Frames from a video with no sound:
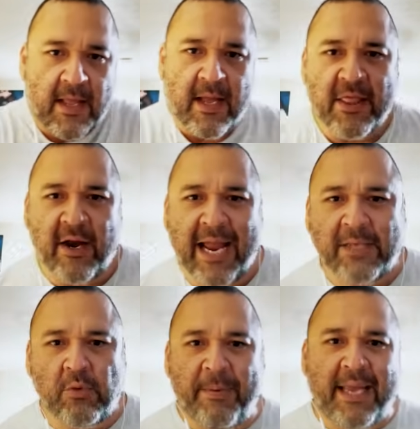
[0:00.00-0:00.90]
Their heads
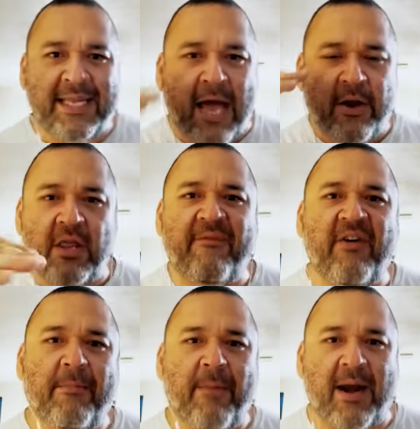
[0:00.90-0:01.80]
will be down here in the very
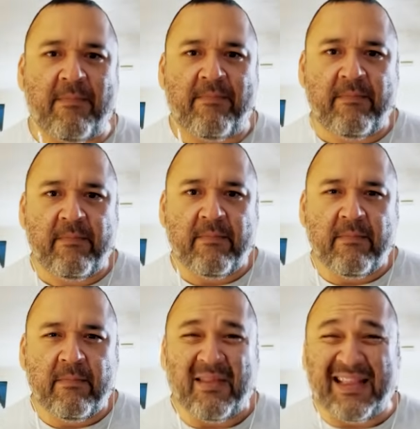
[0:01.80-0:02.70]
bottom.
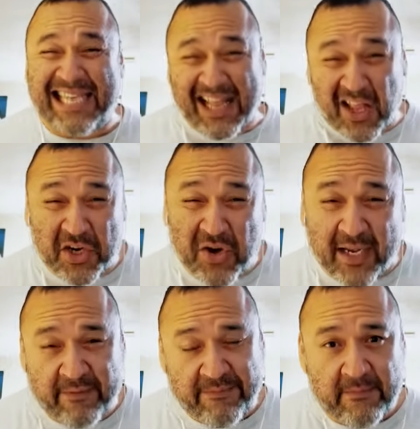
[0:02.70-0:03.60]
Does that look
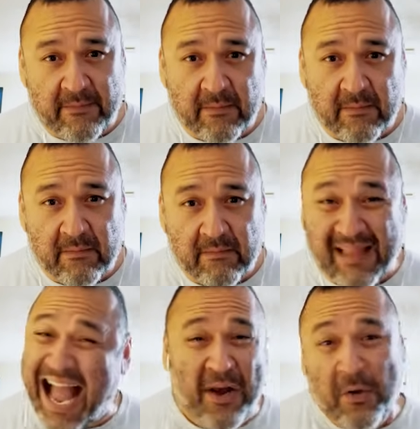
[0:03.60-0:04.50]
attractive?
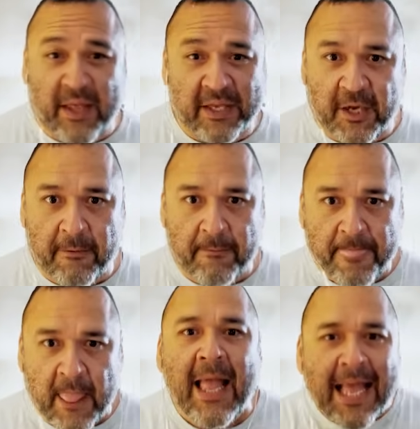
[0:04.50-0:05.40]
I don't think so.
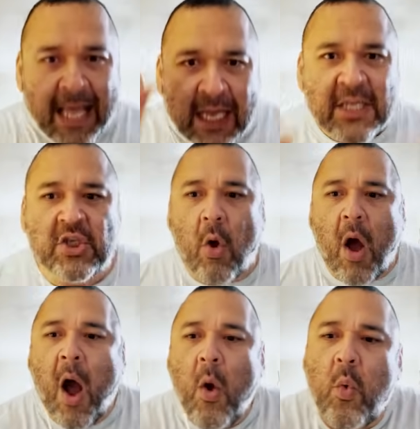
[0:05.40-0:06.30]
So
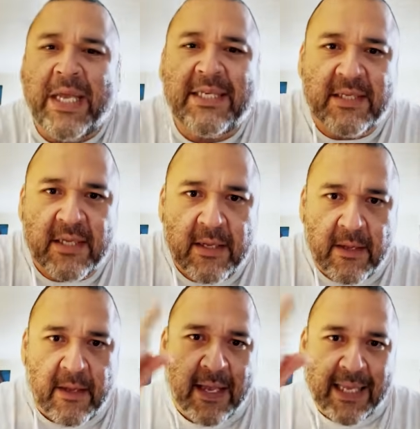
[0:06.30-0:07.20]
always
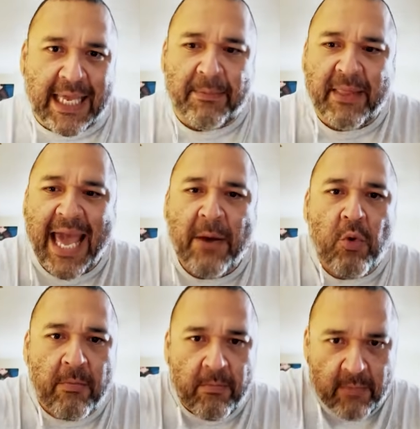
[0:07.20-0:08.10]
keep the
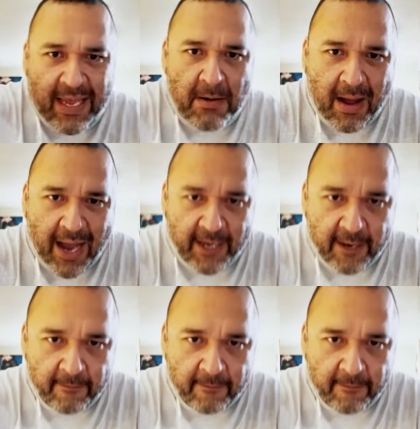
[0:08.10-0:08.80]
headroom in mind.